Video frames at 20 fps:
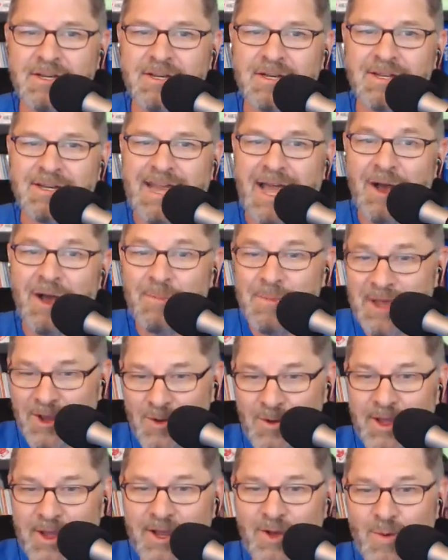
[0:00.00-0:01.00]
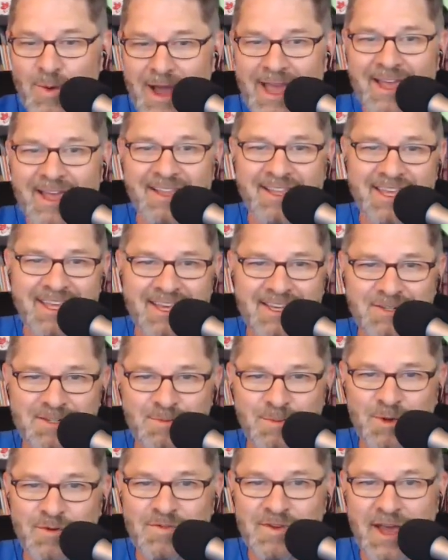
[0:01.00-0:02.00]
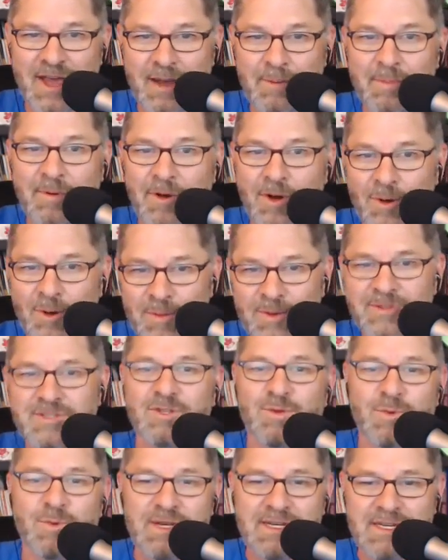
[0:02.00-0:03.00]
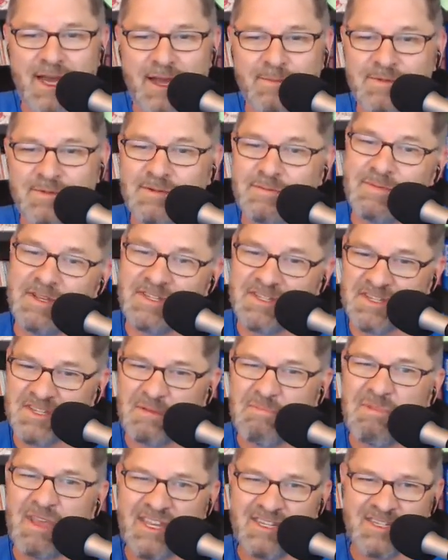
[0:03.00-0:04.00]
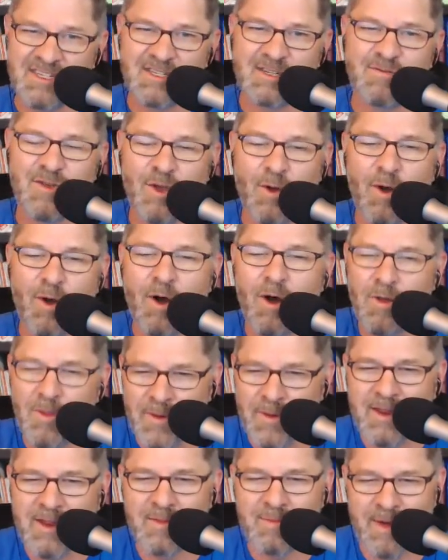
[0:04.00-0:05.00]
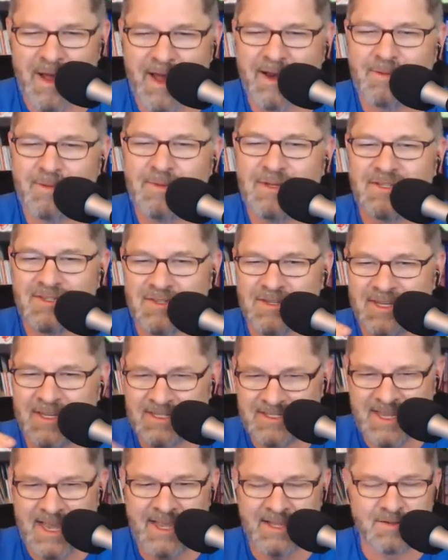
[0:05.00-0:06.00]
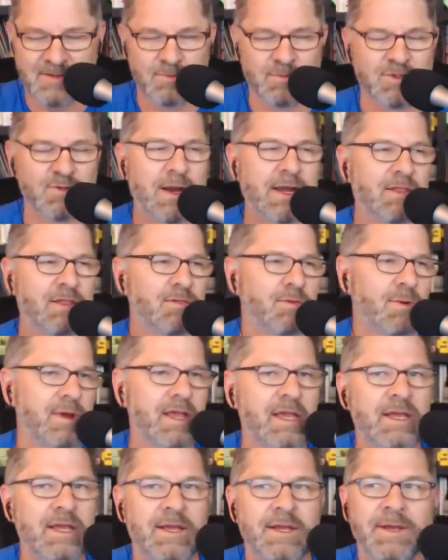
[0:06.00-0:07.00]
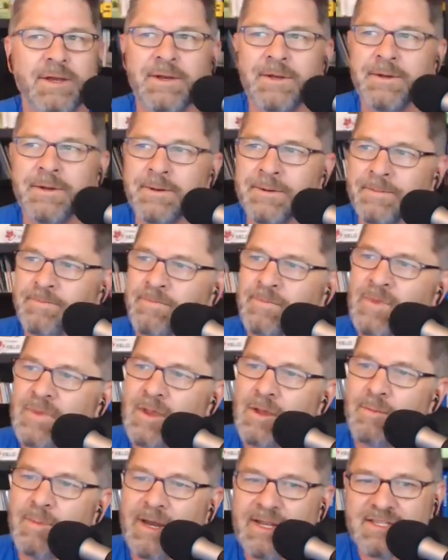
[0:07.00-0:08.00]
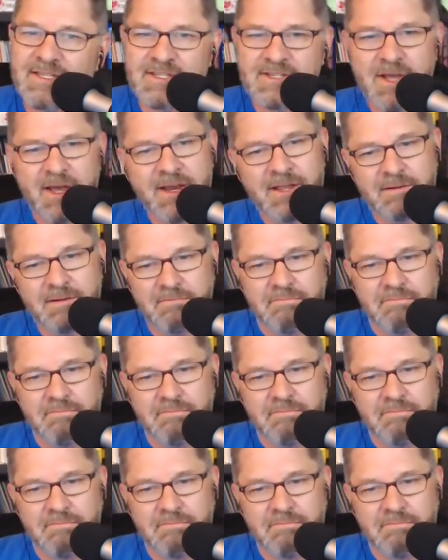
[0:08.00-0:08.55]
now Bitcoin quietly has moved up almost 3 times. In some cases, if you go all the way to the bottom, it's right at 3. But it's done it